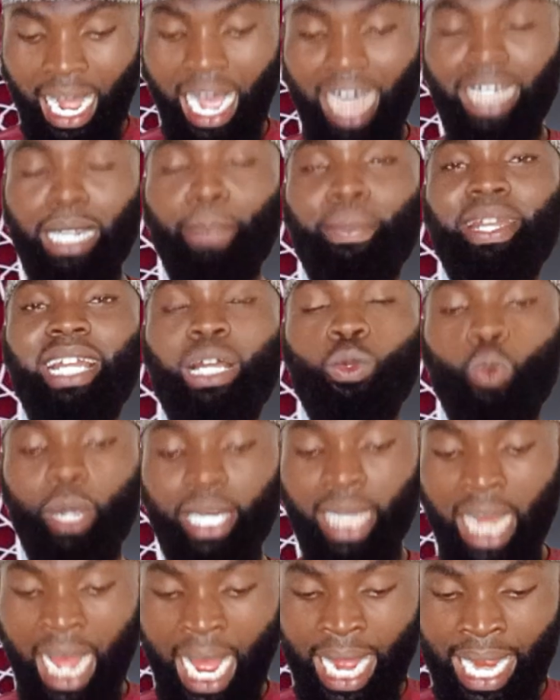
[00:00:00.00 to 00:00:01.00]
Ana min
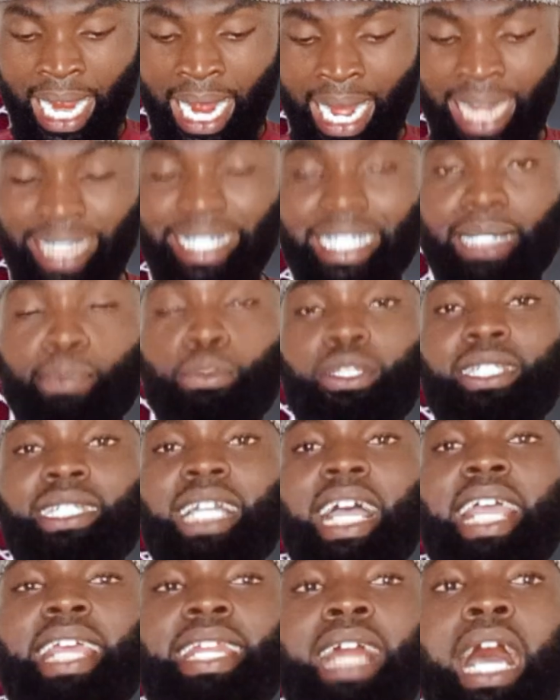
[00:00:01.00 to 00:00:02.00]
al-wilayat
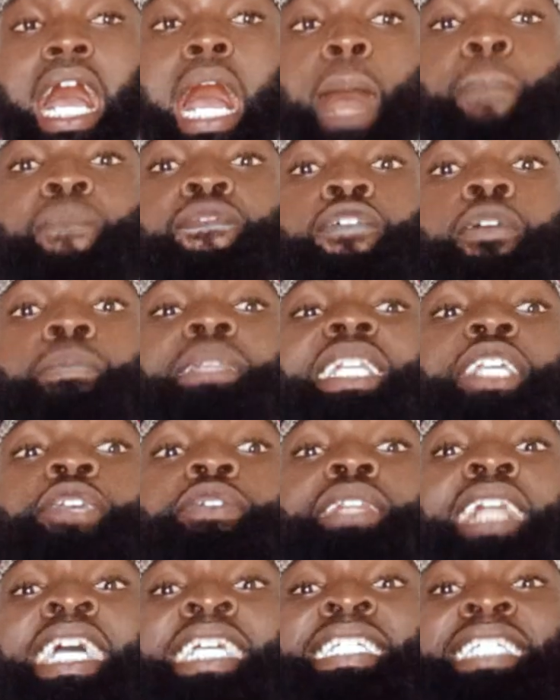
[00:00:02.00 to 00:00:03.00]
al-muttahida, I'm from the
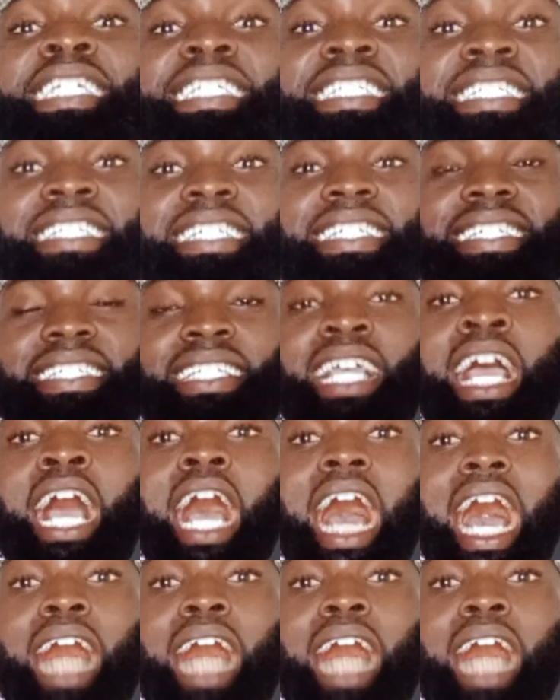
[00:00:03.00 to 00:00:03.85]
United States.